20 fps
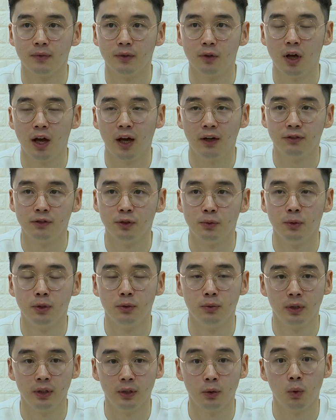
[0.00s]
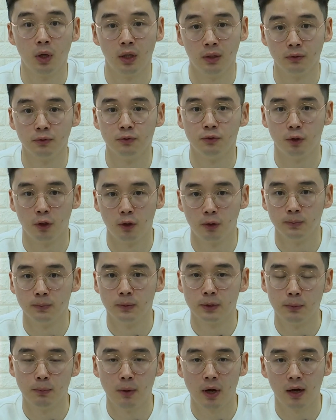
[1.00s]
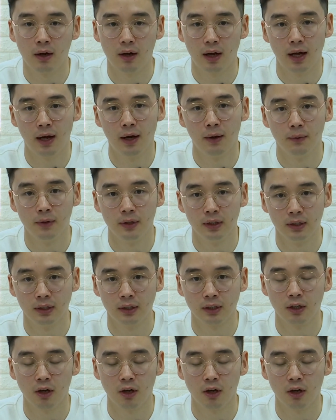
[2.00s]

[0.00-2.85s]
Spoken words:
you have to be really well informed about how the